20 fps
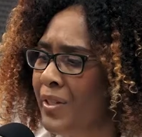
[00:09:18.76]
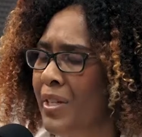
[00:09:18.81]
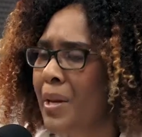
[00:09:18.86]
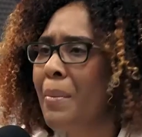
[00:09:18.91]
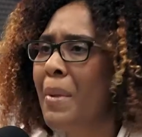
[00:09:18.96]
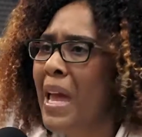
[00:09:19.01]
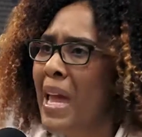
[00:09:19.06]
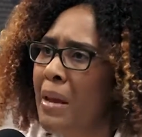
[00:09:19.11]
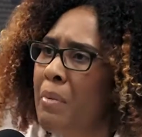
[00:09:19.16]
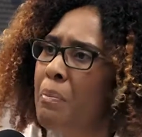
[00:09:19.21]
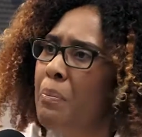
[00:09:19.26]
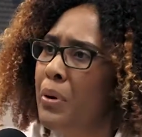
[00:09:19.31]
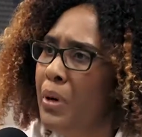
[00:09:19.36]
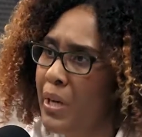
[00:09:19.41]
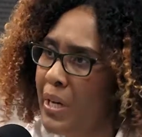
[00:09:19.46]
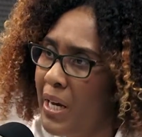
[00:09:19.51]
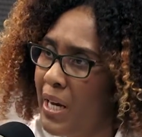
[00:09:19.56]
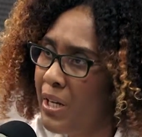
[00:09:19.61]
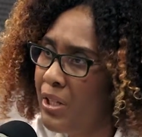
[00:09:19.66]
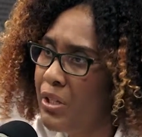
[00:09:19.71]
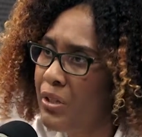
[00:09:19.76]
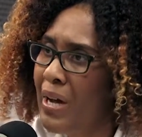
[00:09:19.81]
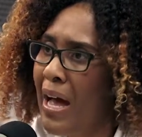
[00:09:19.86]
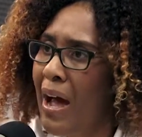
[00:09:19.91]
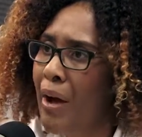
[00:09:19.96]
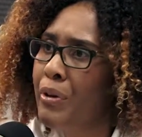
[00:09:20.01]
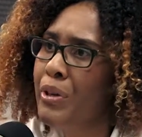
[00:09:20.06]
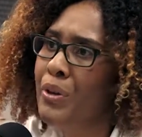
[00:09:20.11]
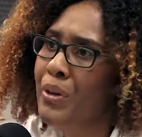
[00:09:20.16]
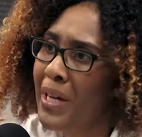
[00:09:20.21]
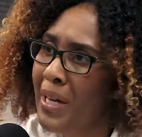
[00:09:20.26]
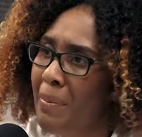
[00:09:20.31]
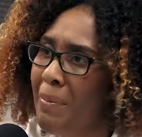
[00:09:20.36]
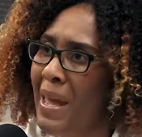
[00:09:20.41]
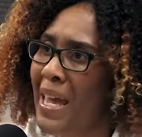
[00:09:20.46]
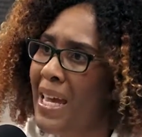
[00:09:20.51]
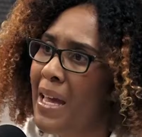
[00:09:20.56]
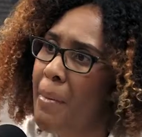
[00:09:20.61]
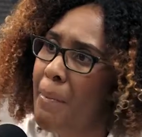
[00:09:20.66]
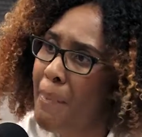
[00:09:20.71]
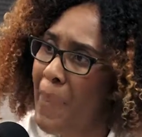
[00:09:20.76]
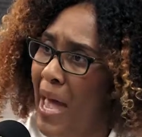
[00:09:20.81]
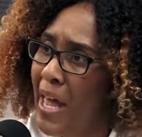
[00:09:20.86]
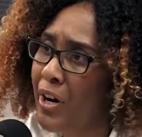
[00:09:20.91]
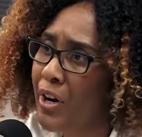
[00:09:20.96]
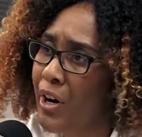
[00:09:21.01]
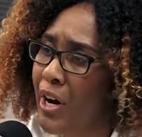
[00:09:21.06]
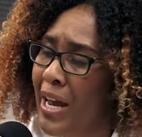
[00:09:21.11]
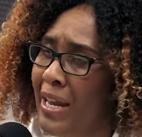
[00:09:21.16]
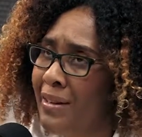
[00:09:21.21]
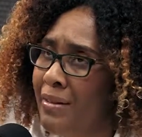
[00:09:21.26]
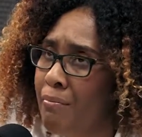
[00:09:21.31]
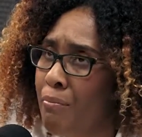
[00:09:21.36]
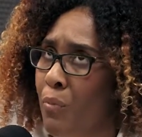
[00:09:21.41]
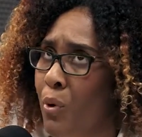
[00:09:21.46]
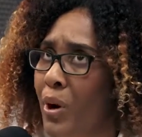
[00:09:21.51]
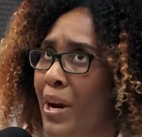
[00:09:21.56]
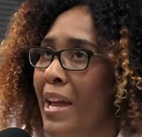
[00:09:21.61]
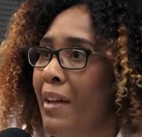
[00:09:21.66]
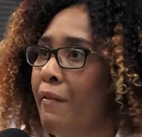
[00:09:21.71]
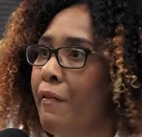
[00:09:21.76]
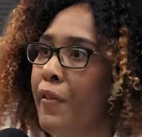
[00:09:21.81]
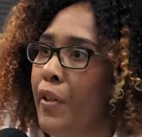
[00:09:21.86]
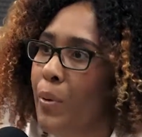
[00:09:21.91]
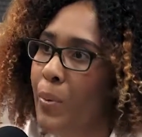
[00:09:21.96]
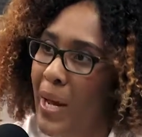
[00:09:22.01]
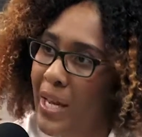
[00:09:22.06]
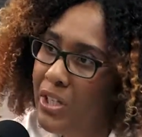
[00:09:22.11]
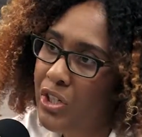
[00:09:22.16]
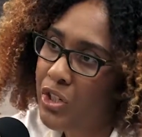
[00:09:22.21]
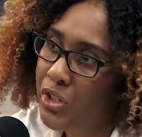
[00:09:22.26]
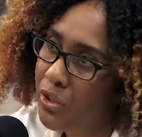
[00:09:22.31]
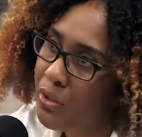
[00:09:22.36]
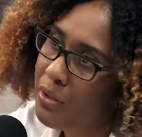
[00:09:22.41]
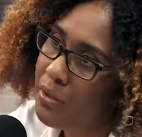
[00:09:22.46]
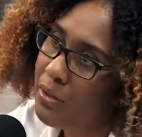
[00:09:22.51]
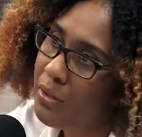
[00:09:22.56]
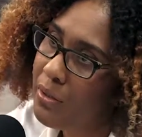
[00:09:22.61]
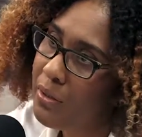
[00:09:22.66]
some input into how you can make it better and more influential.